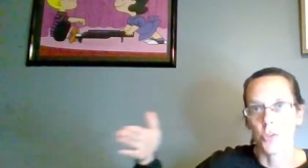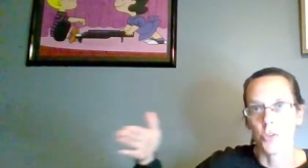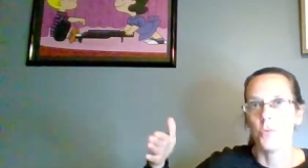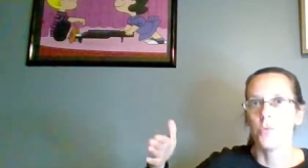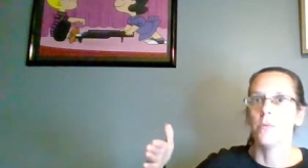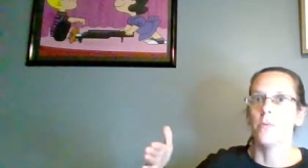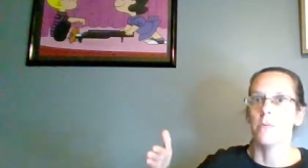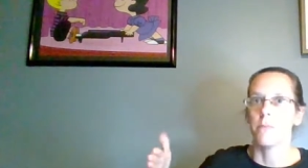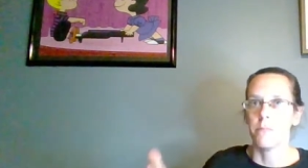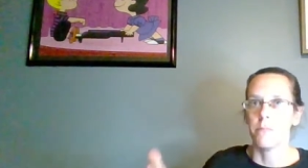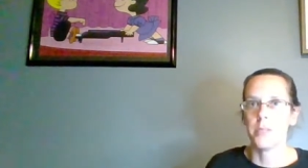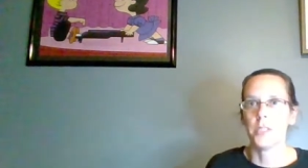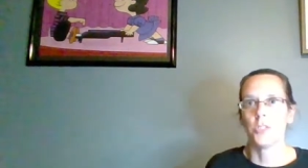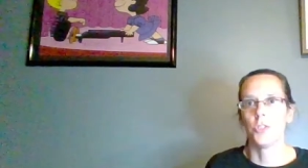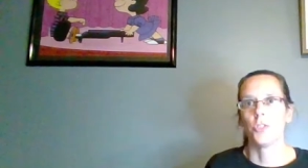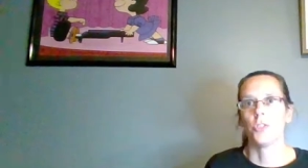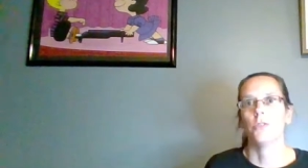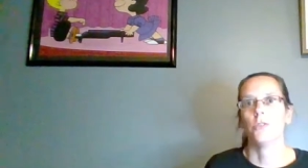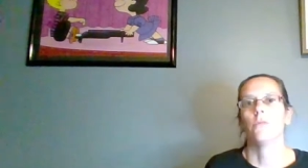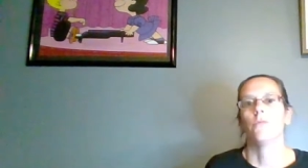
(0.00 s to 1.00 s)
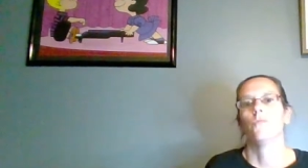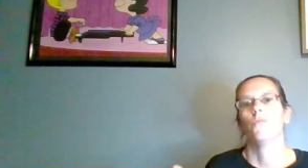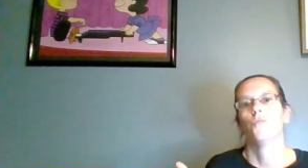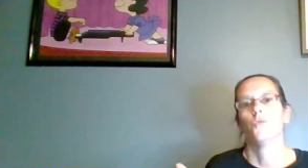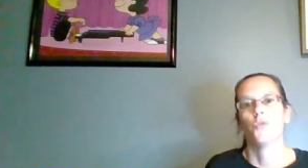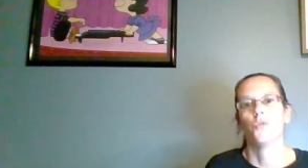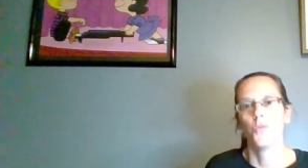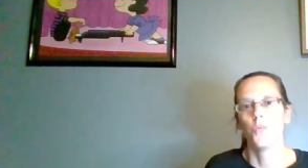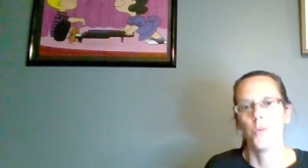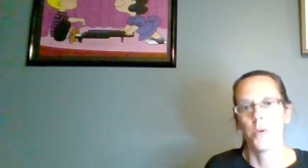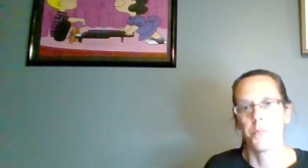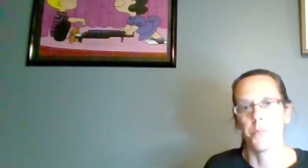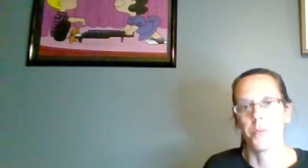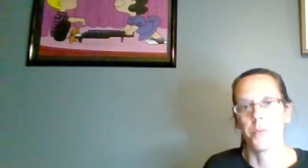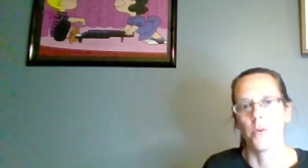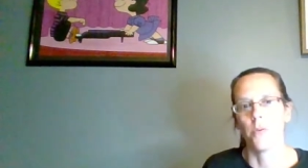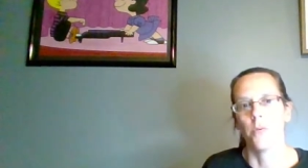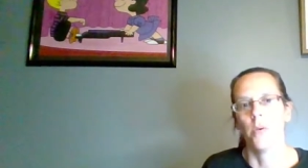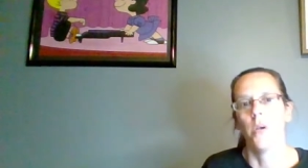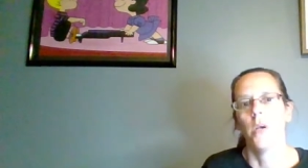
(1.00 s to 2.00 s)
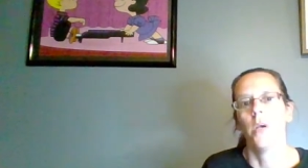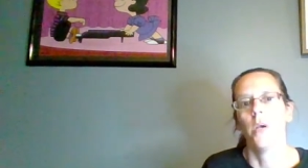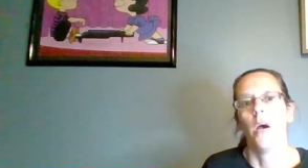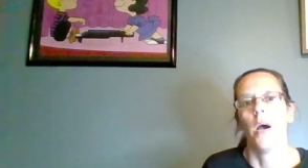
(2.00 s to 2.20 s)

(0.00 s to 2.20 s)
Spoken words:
to beat you, to whip you.